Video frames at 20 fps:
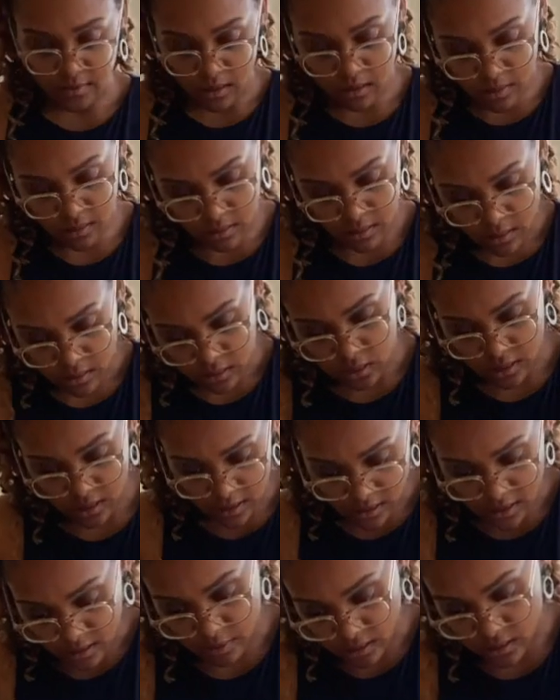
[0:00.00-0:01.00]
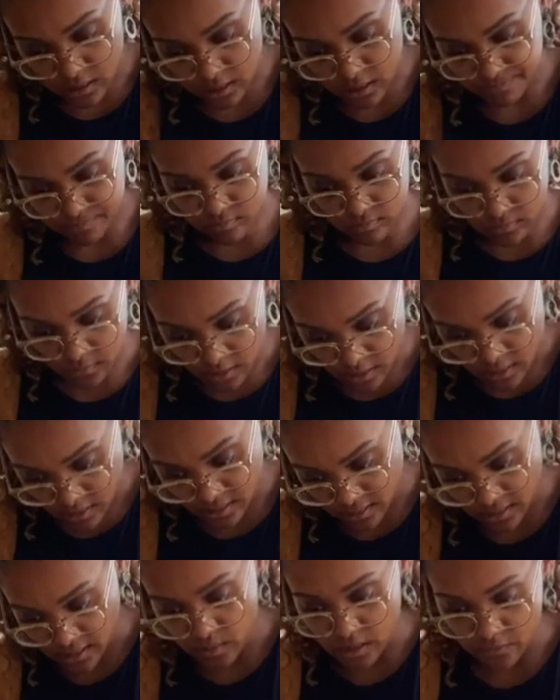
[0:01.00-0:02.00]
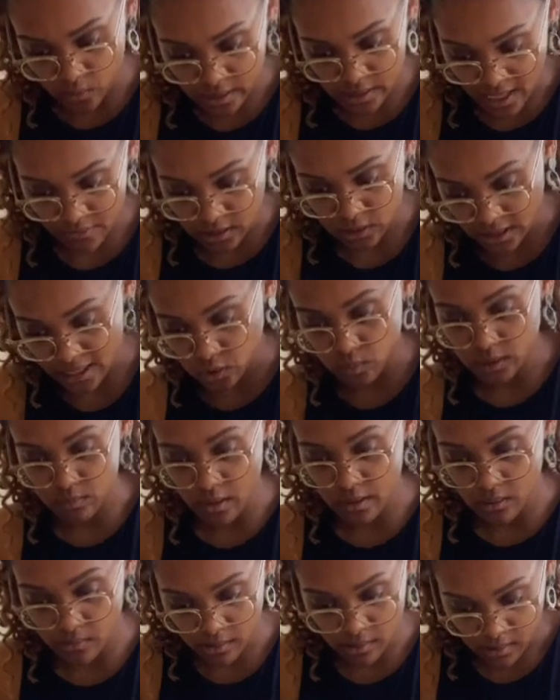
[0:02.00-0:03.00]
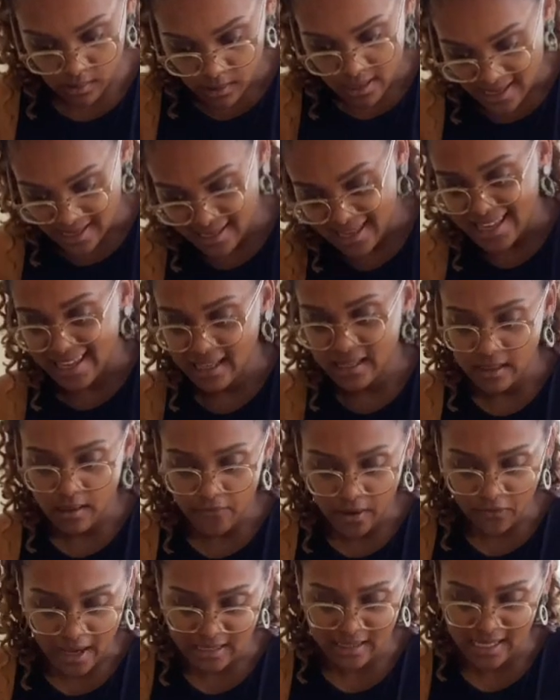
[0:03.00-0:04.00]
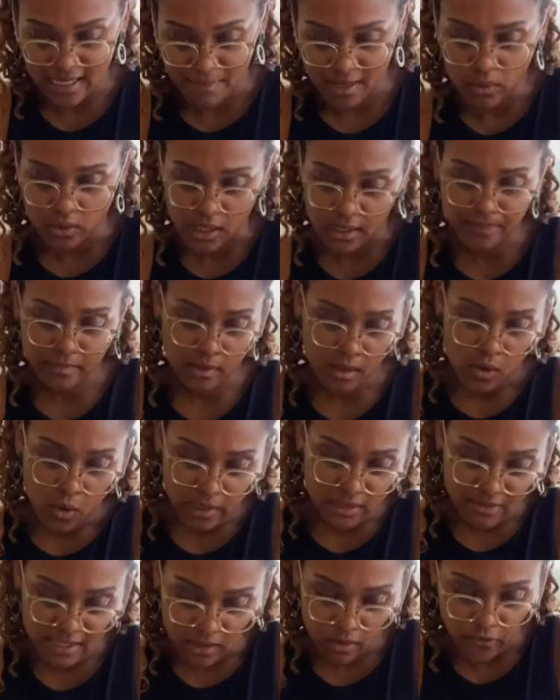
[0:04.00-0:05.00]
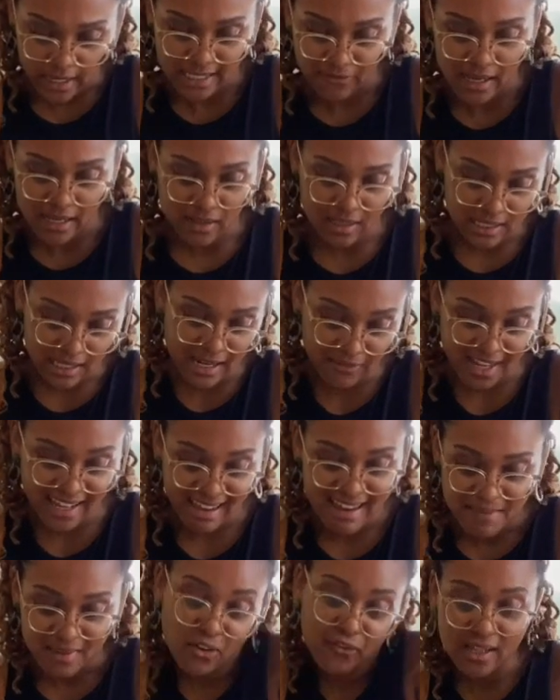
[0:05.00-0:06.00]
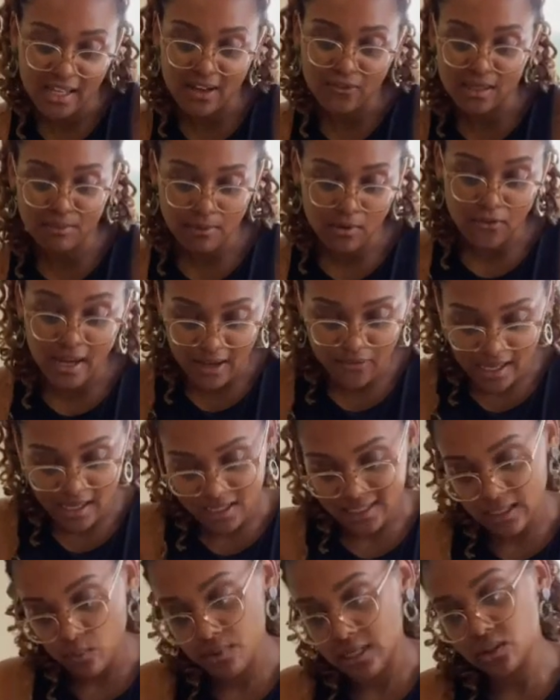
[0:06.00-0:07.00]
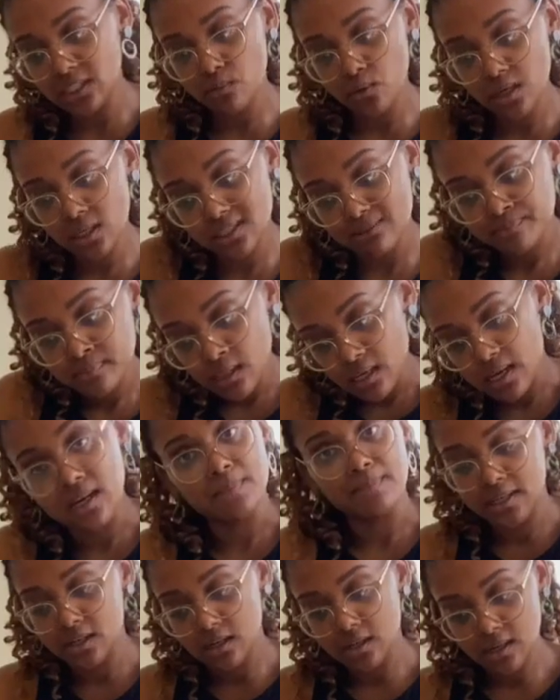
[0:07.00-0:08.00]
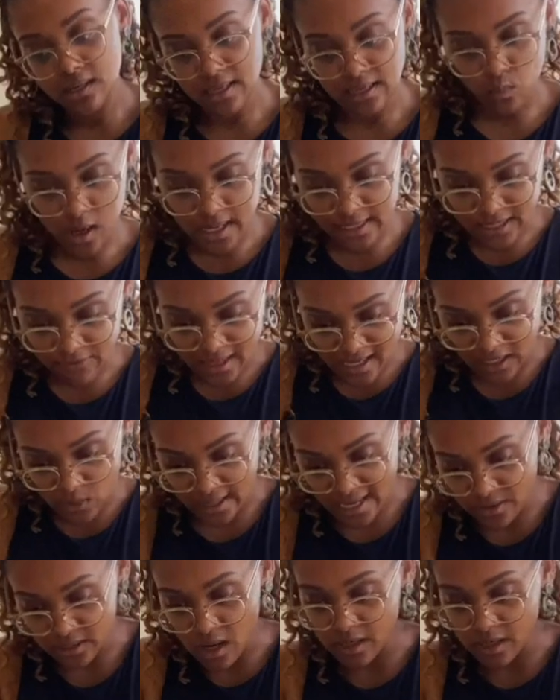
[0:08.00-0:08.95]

You guys, for the sake of the video, I continued to cut and arrange this plate with the salami juice in my face, and it was so disgusting.